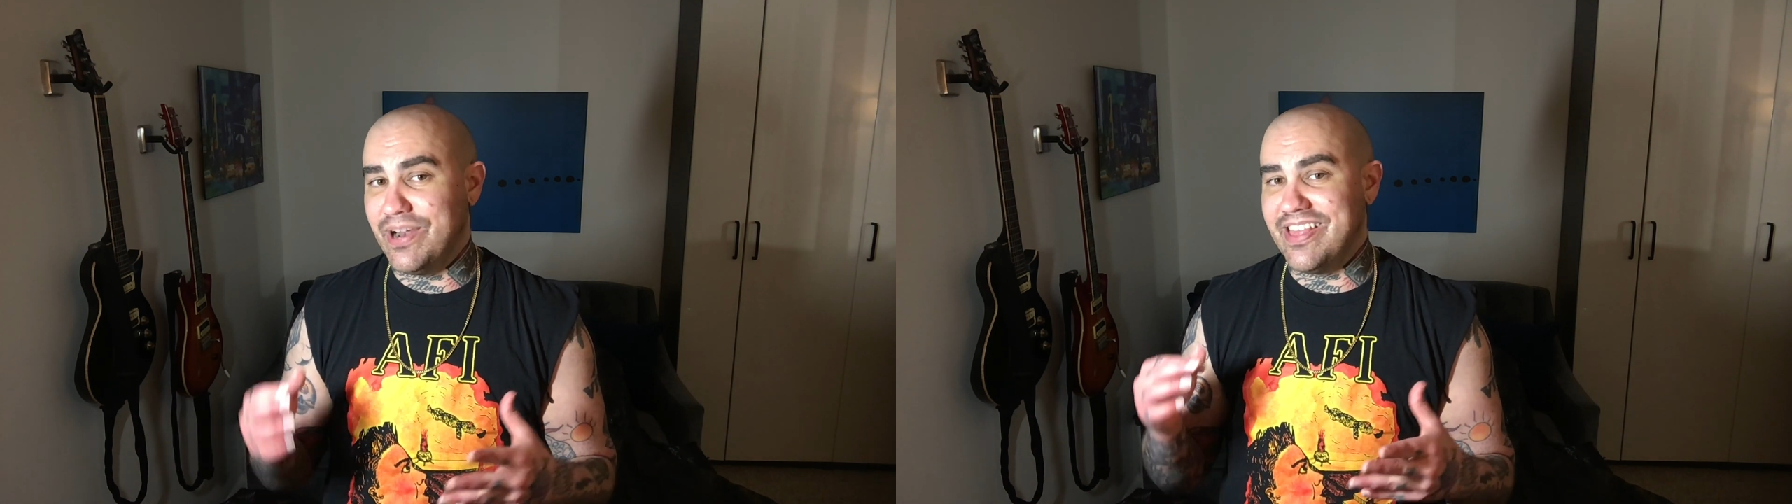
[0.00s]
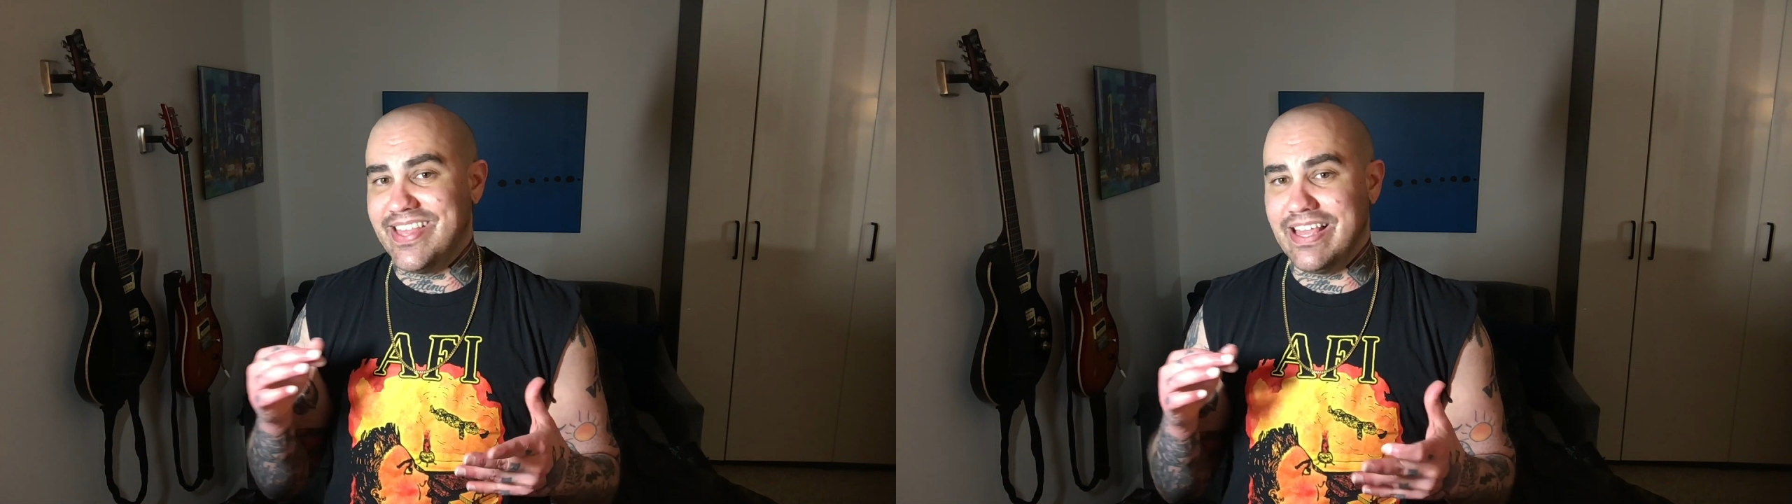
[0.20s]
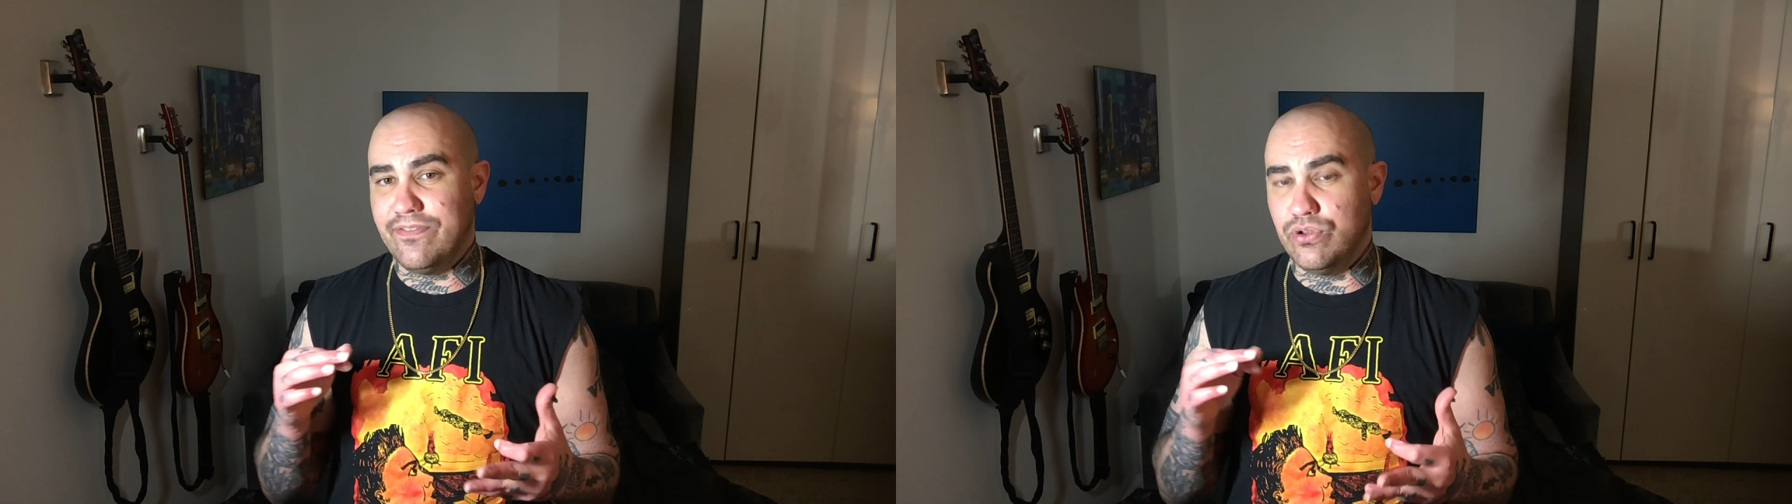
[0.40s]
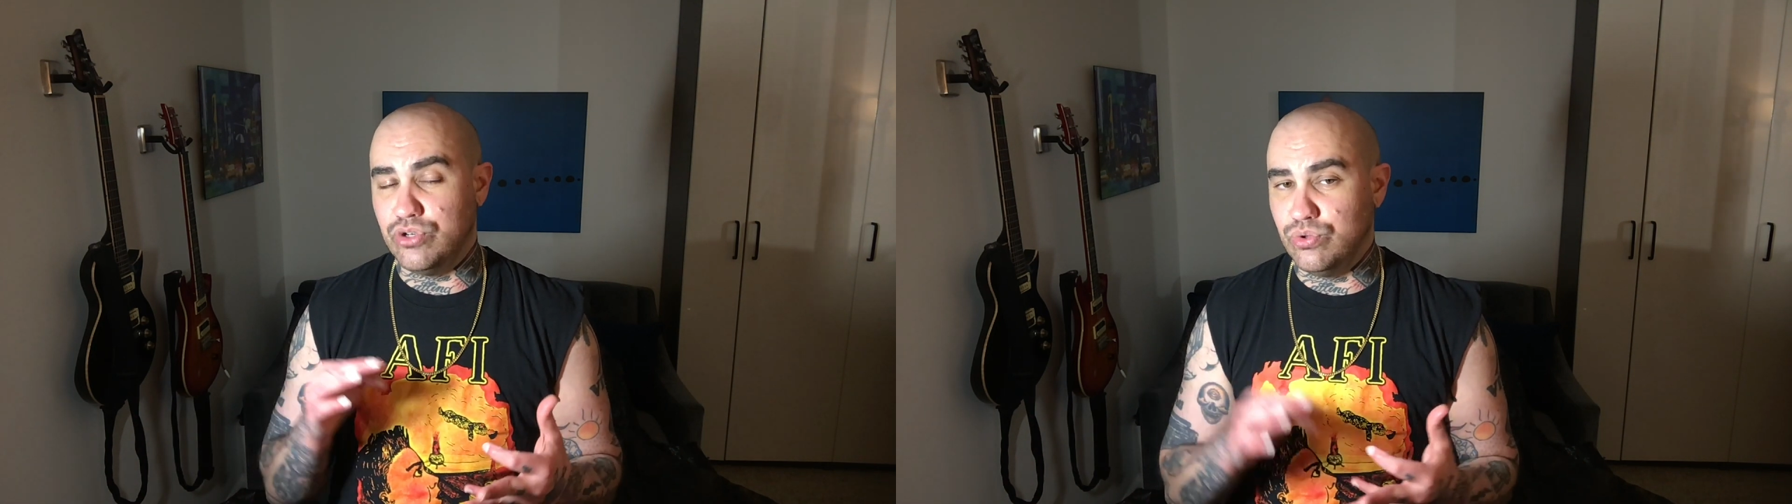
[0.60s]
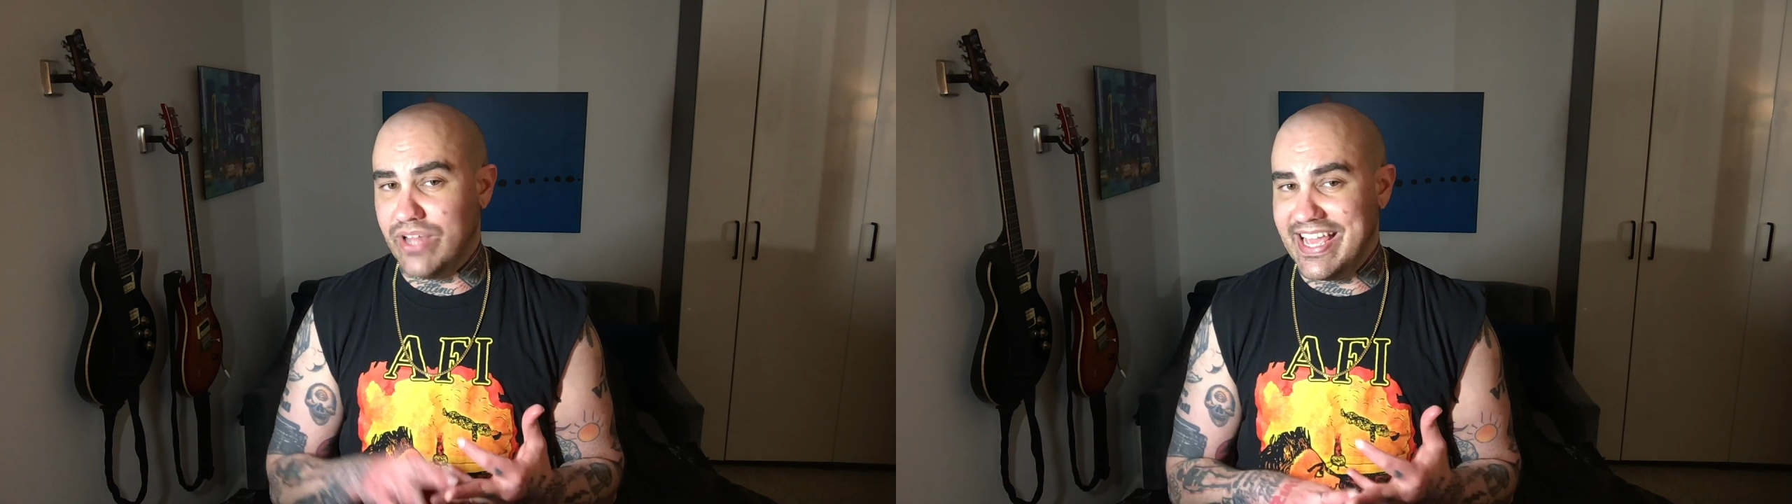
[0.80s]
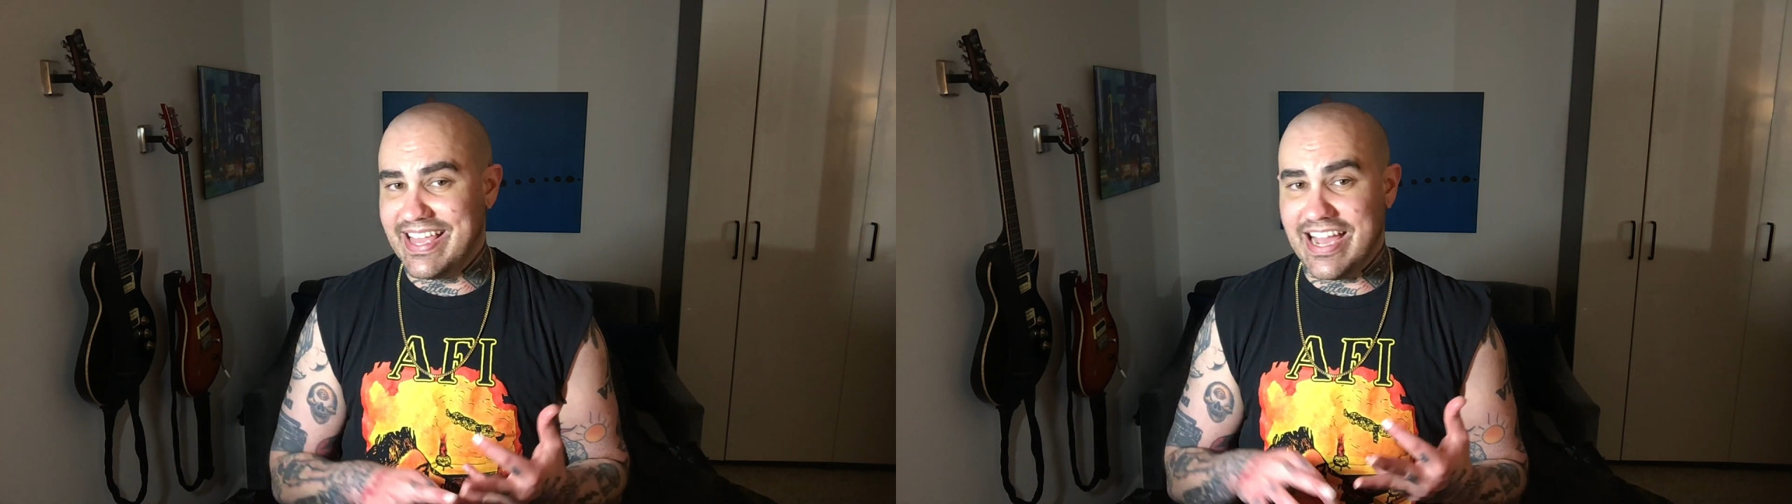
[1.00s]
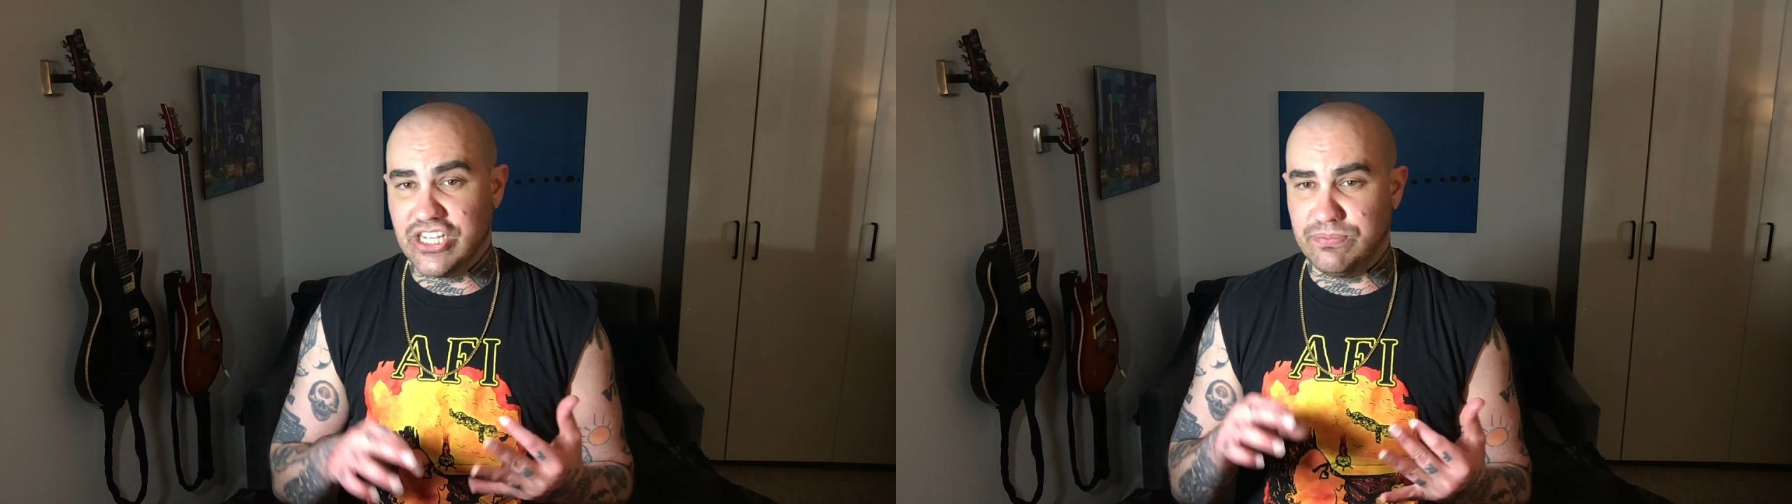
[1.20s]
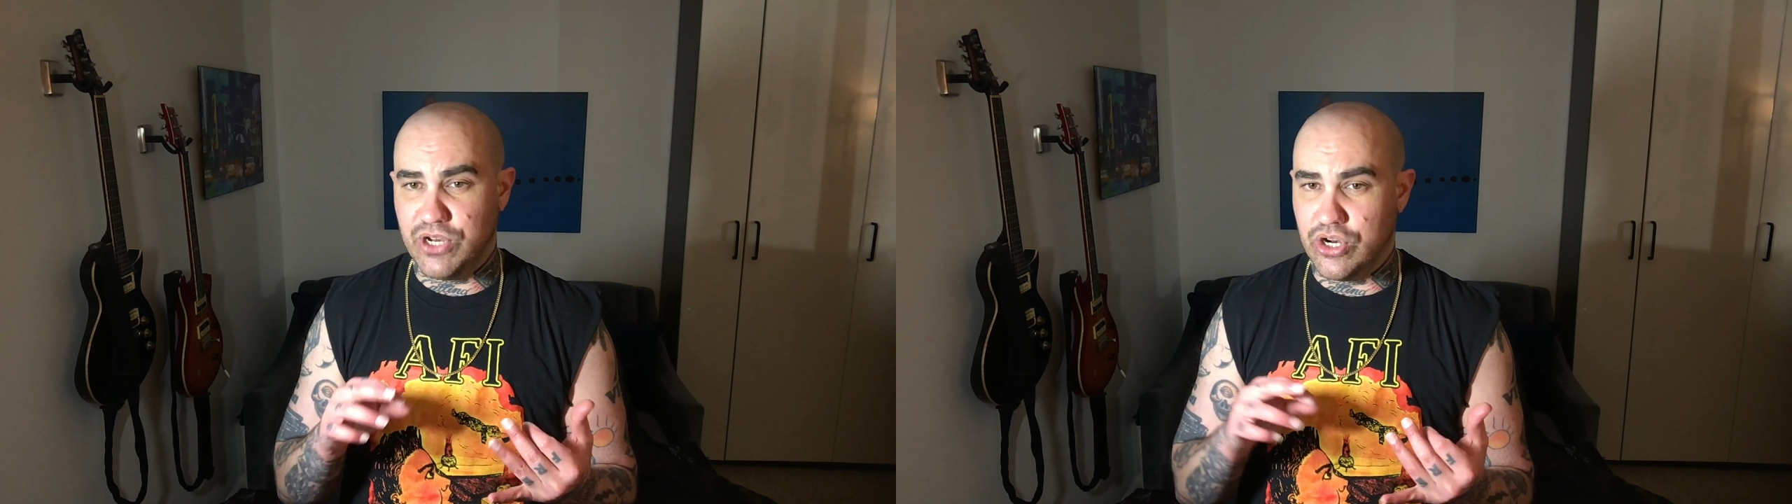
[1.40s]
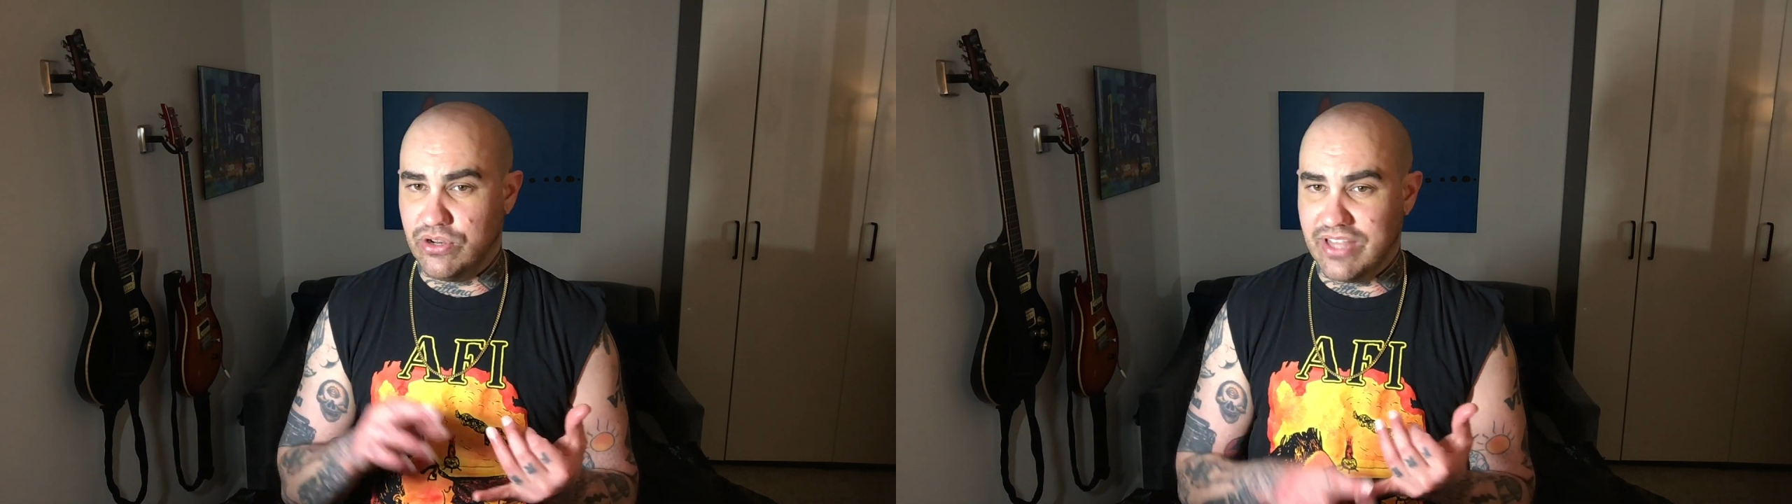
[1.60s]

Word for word: but I think if you do like cashmere,